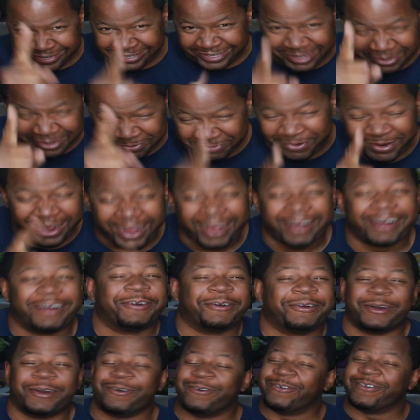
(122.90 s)

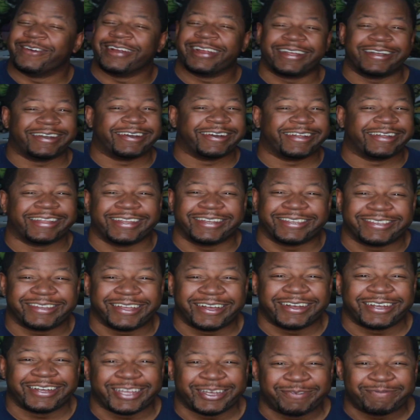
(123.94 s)
tomorrow we're gonna
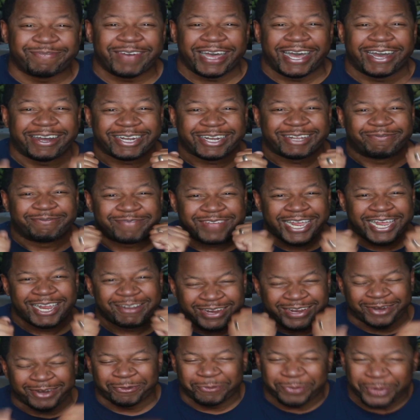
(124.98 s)
talk about it,
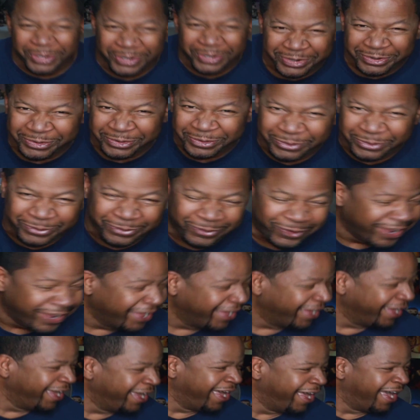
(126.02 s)
baby. Woo!
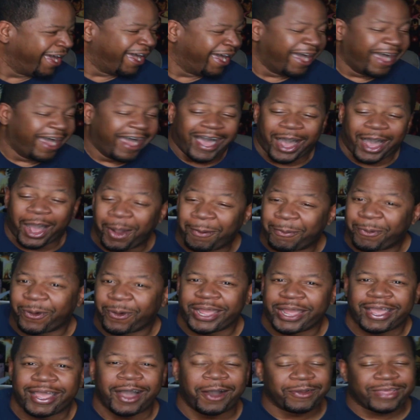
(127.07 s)
Oh
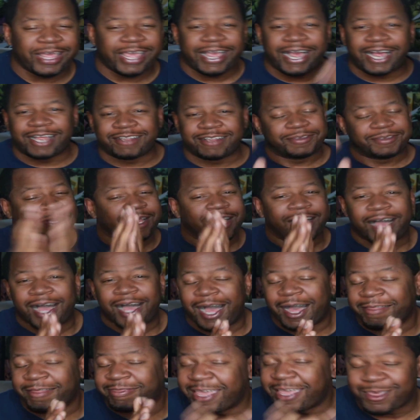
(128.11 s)
boy. Okay, guys.
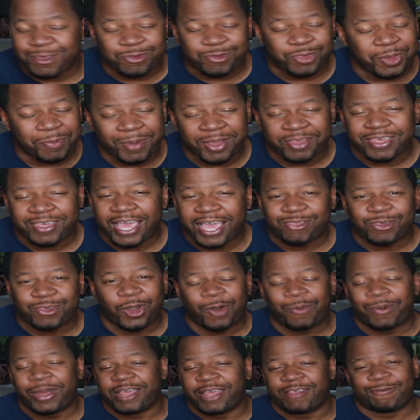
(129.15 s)
Uh, thank you so much as
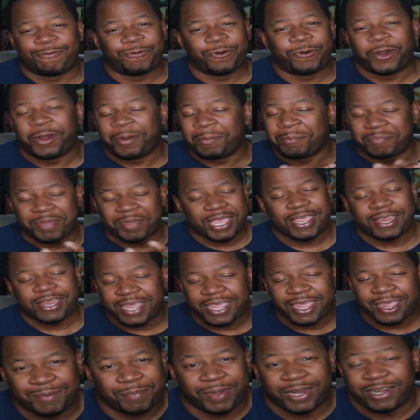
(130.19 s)
always for being
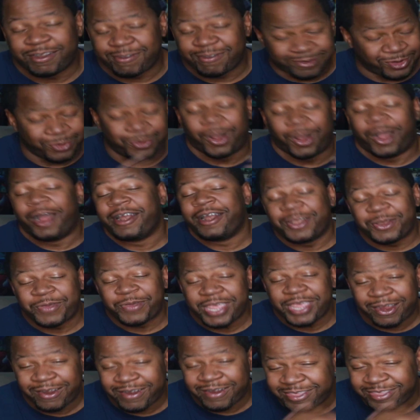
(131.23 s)
here. If you are new
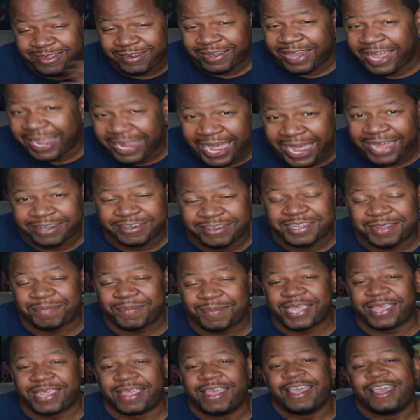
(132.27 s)
here and you like
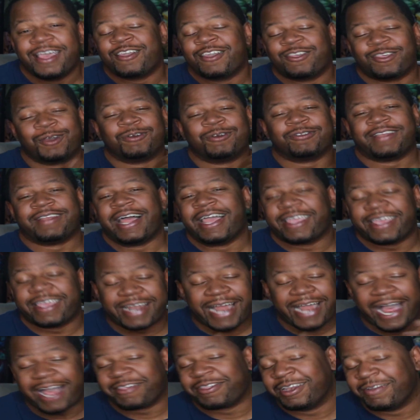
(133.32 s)
ITB shows like it,
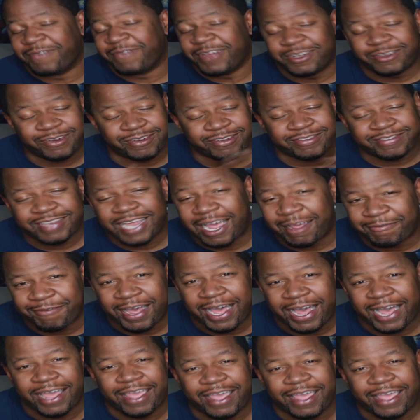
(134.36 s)
action, adventure, sci-fi,